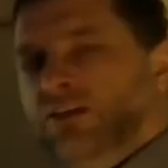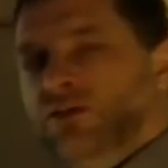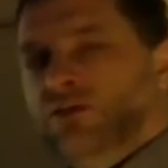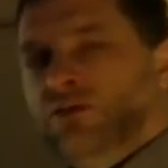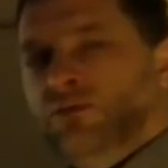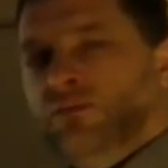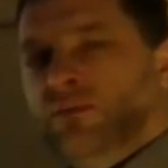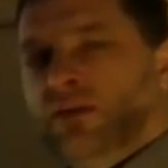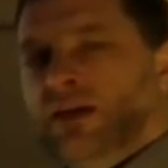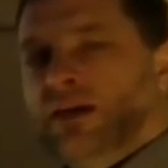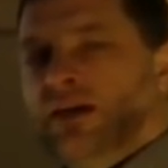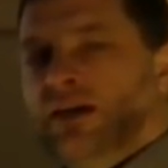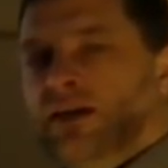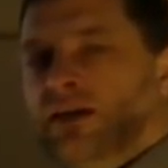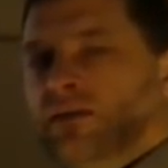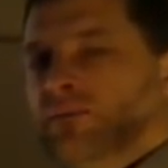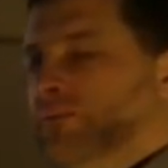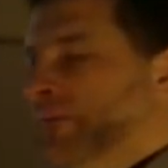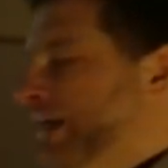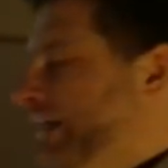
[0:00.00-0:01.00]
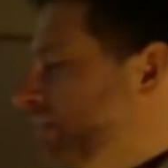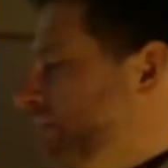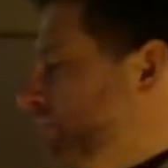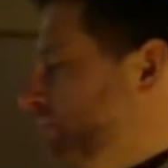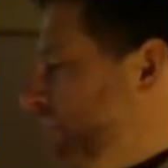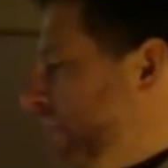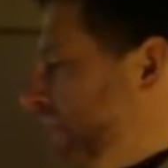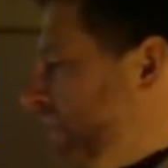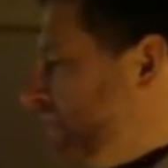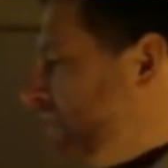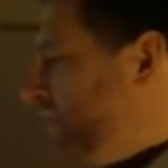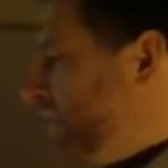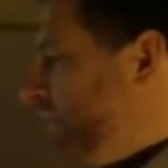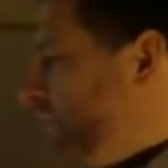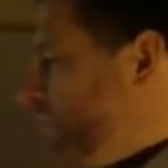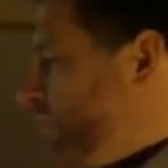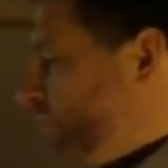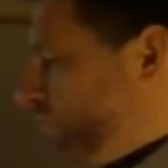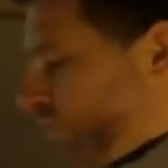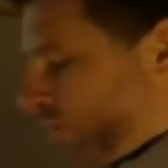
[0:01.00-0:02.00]
you make them bend, they
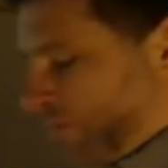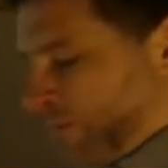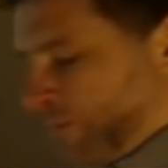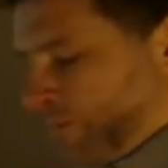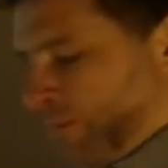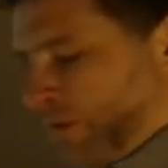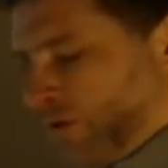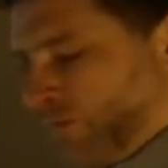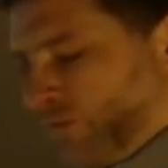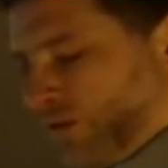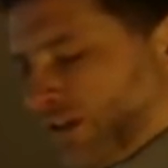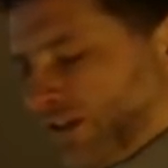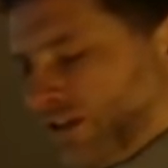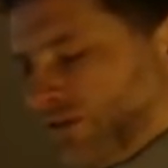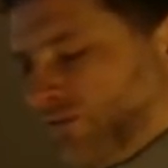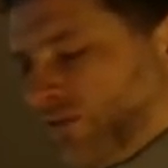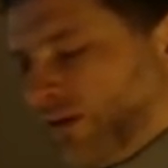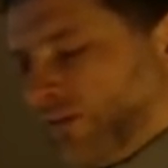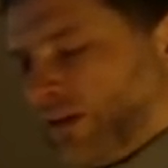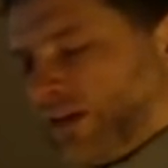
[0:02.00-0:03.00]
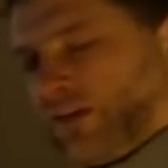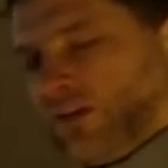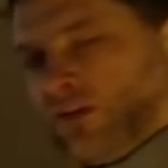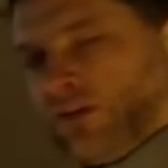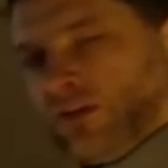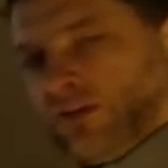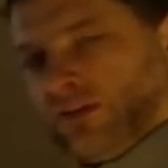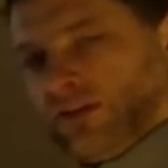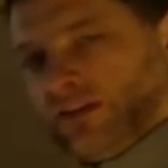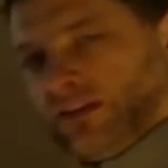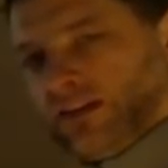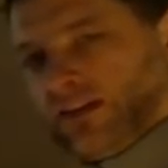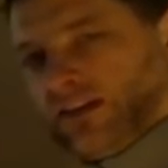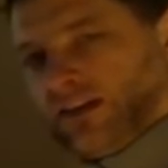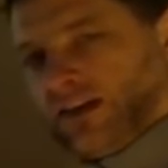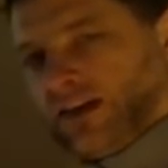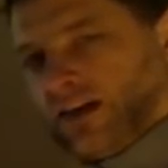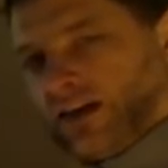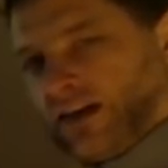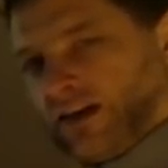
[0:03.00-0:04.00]
will form a perfect spherical
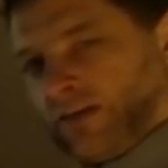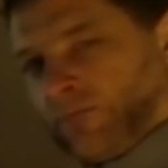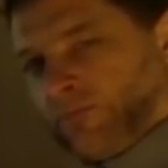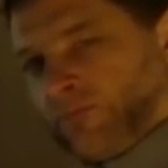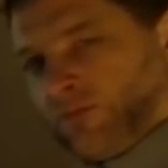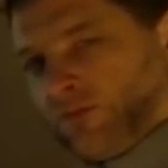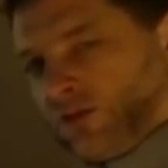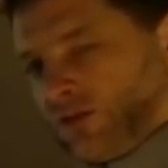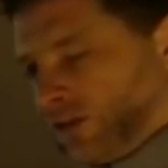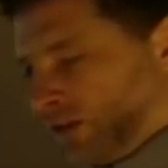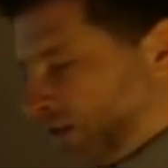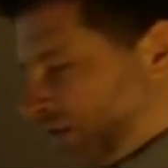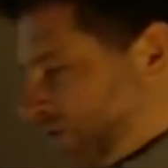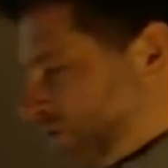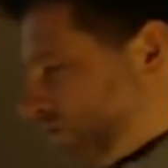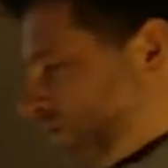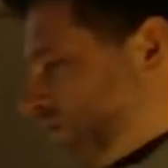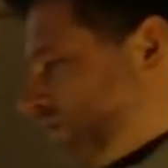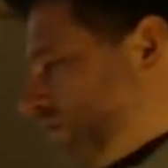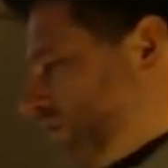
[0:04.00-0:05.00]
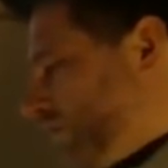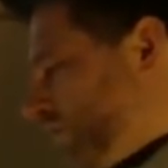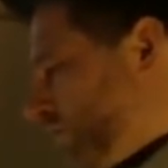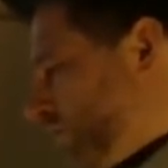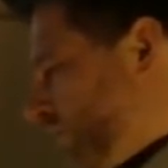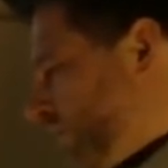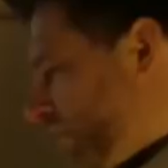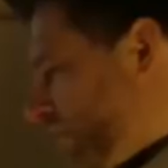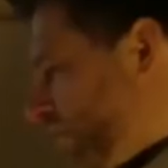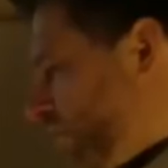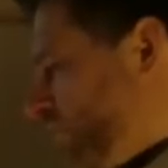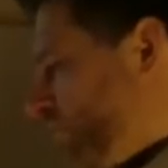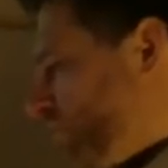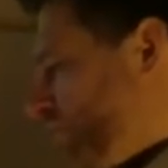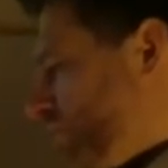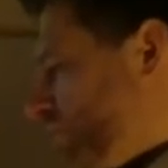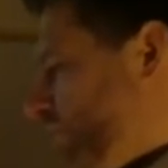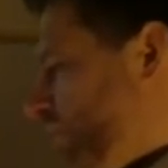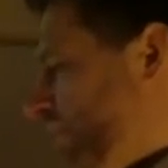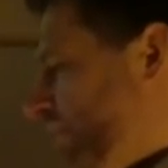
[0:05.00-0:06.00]
structure with a
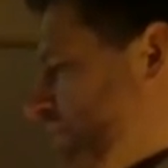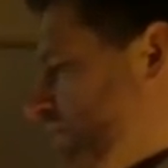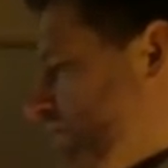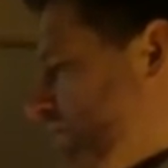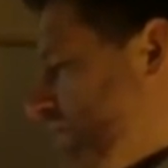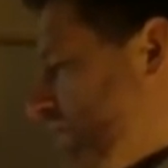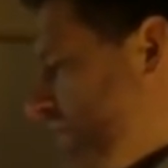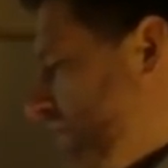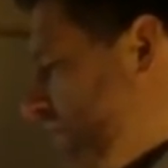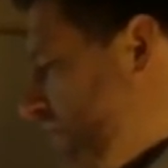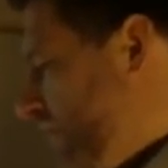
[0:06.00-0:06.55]
curvature radius